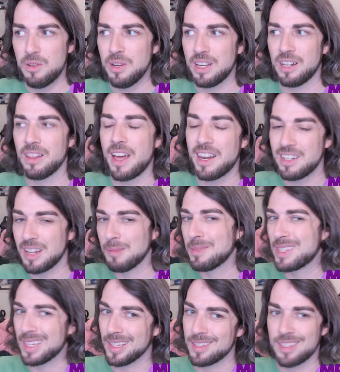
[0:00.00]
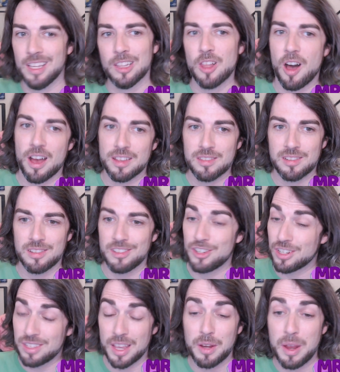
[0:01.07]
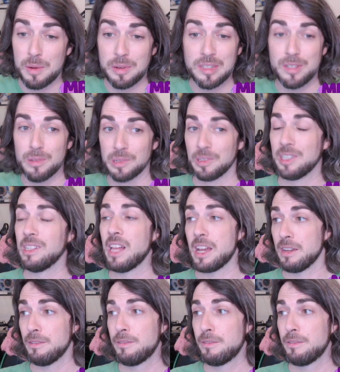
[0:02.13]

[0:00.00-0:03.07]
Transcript: And a lot of times things get lost, just like how we do in real life.